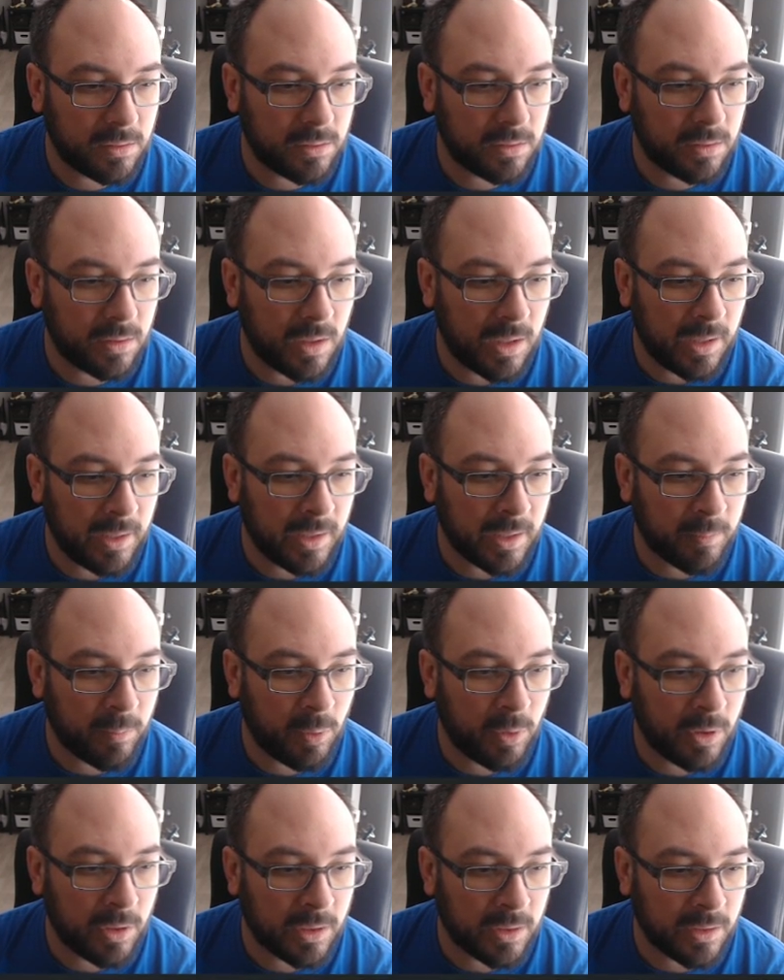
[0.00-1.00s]
I like
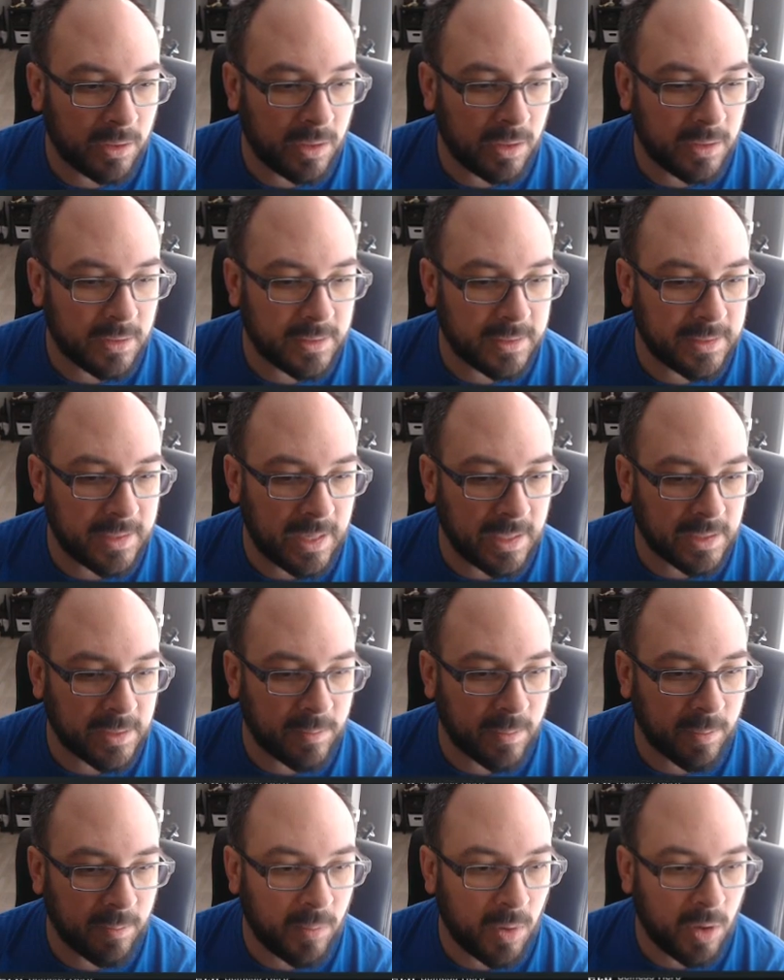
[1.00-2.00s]
putting
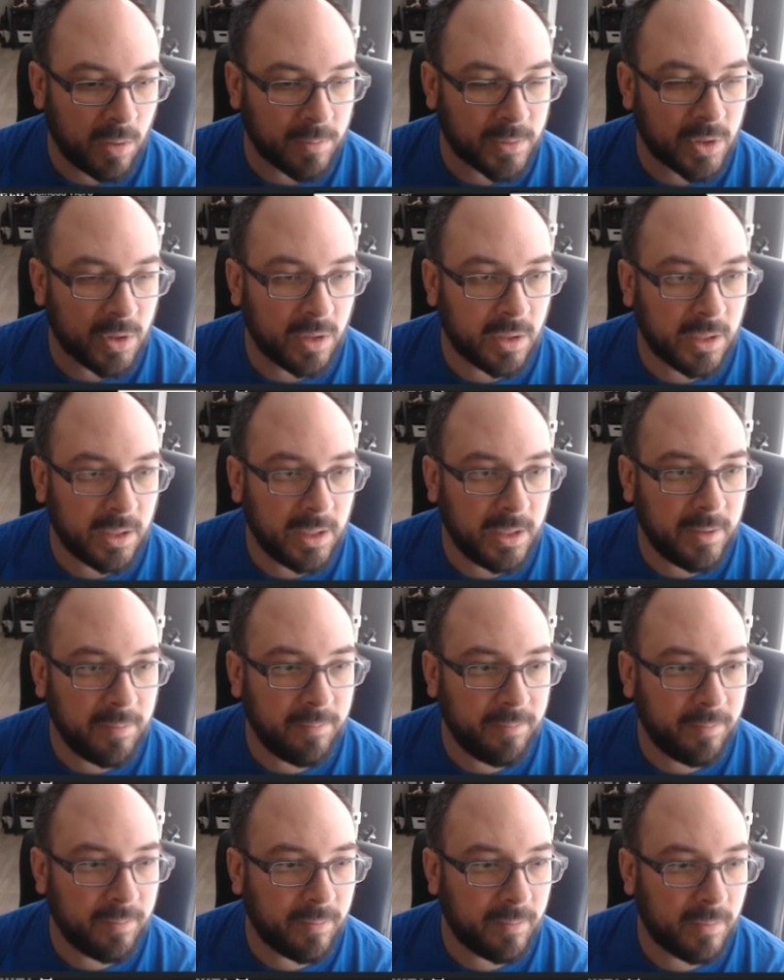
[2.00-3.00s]
seismic bombs on
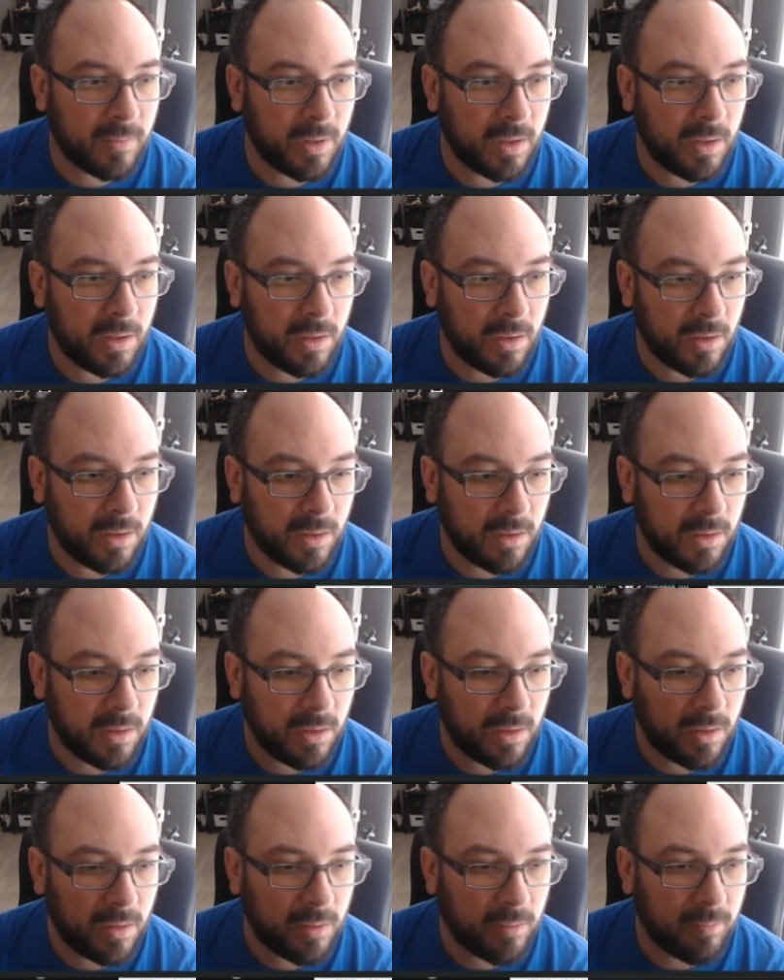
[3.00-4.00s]
him.
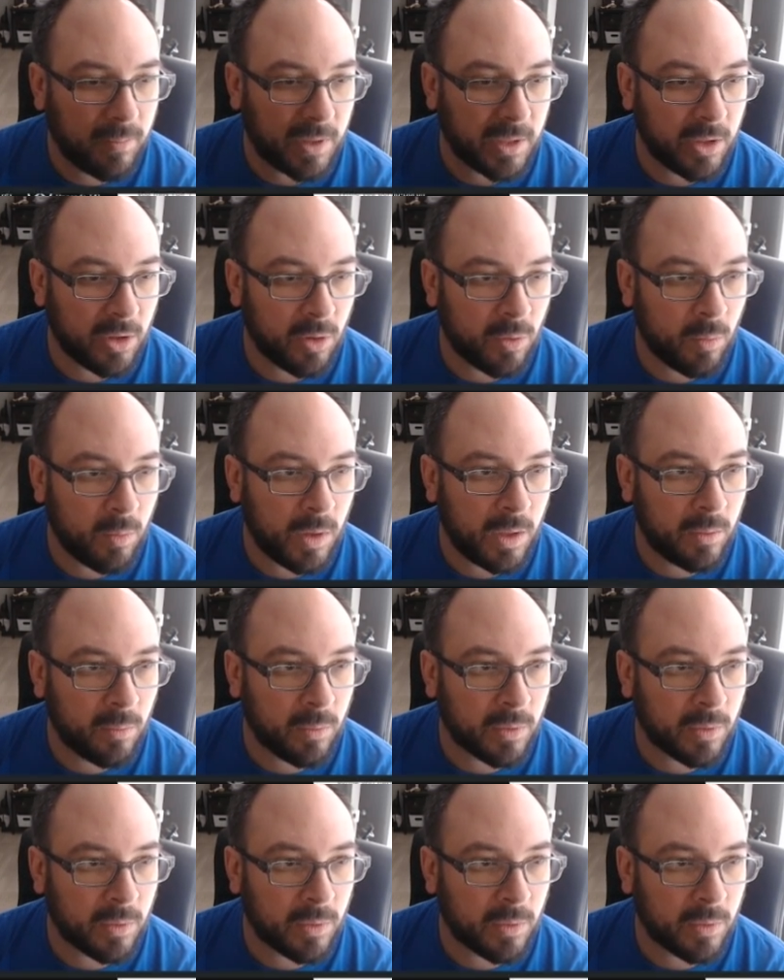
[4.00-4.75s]
But you know what?